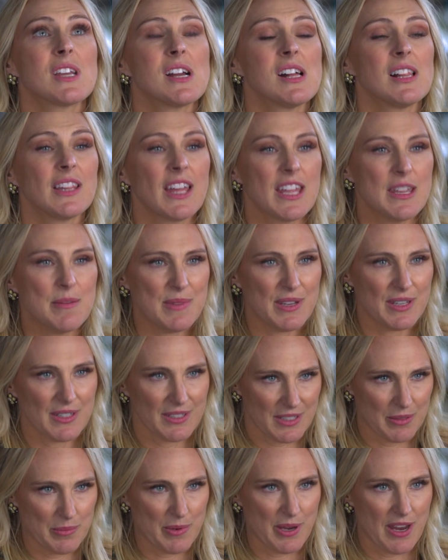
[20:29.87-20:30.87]

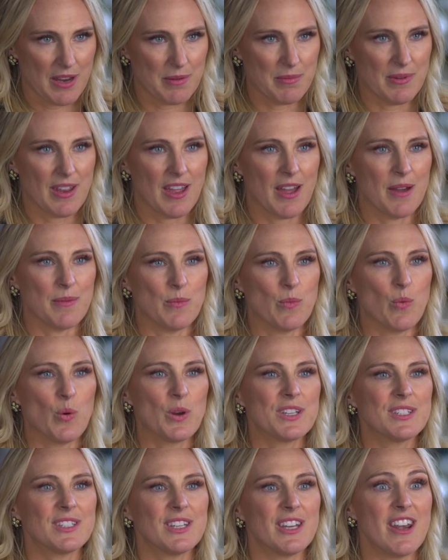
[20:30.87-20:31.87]
claiming to be ABM,
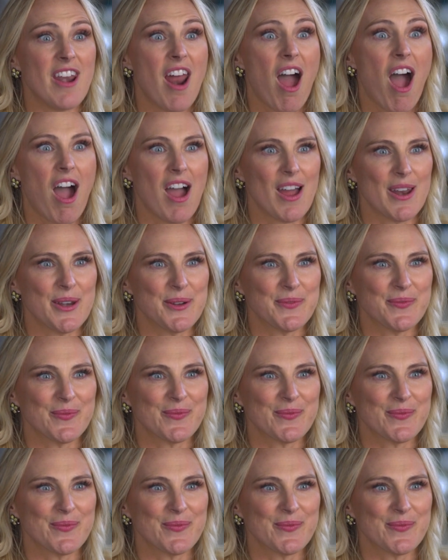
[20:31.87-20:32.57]
what is it not?